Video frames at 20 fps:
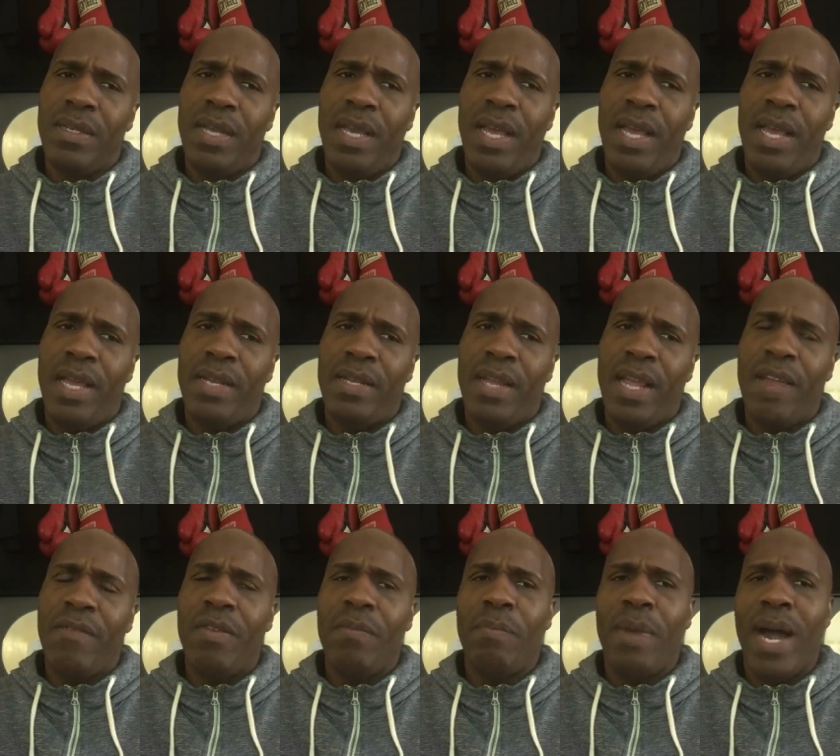And
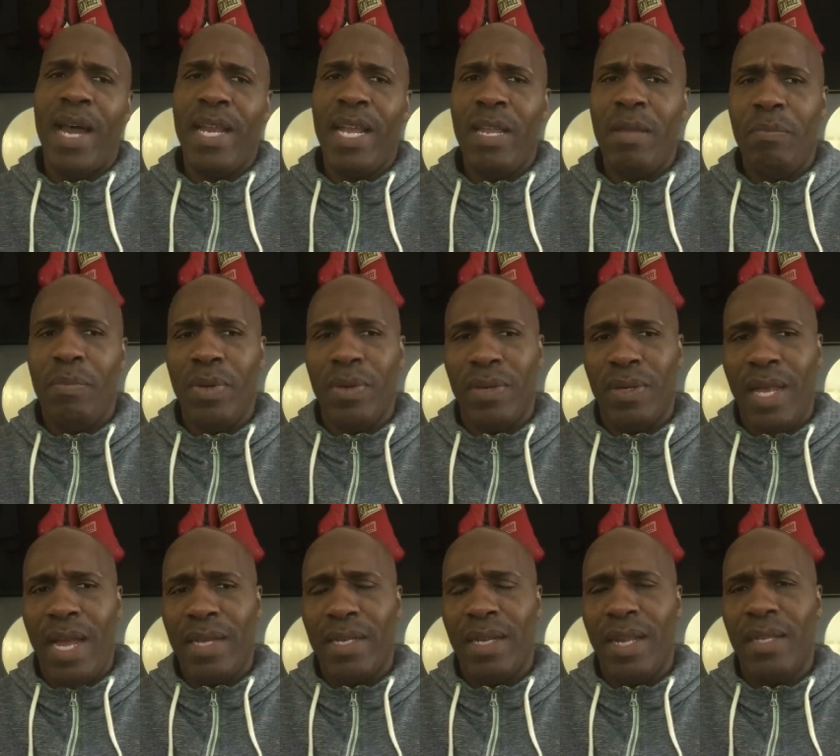everybody ain't built
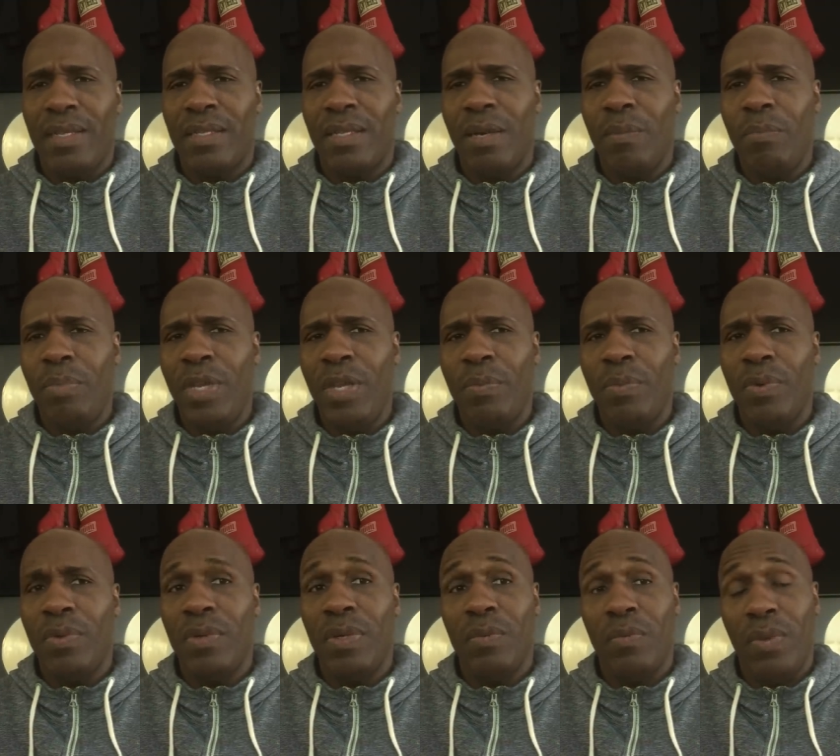like that. Some
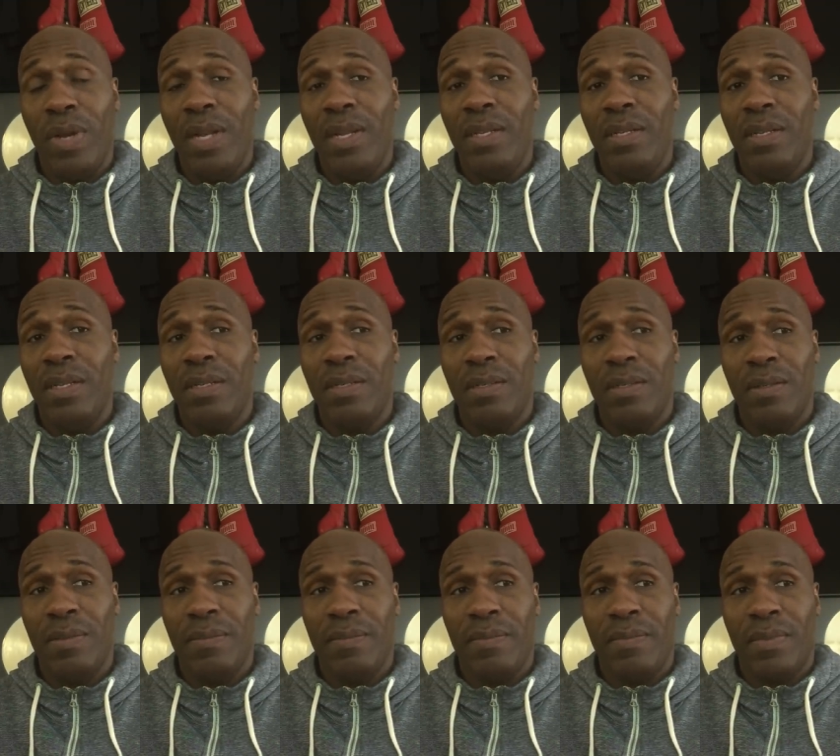people really just
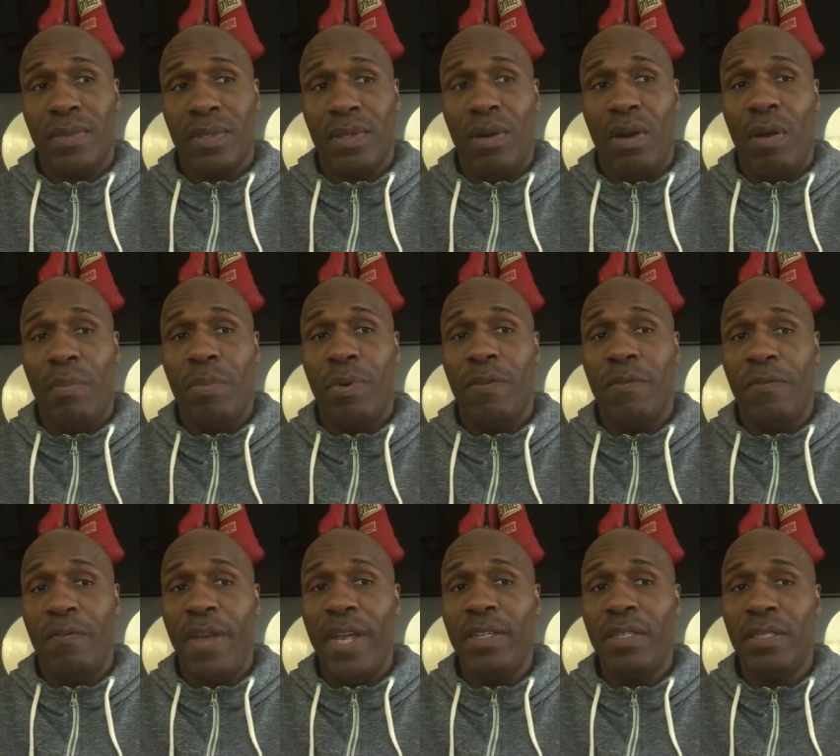are
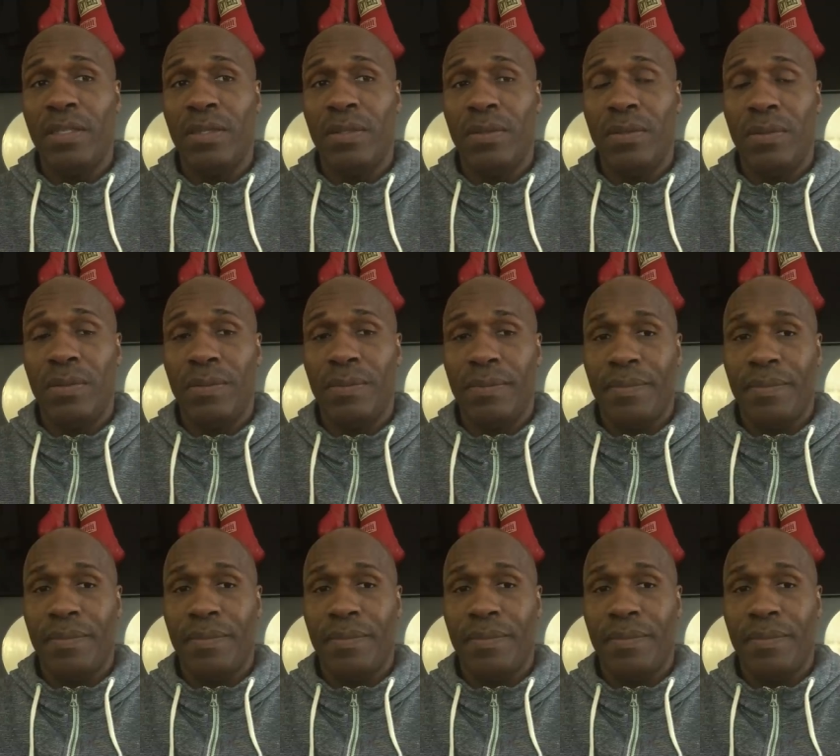professional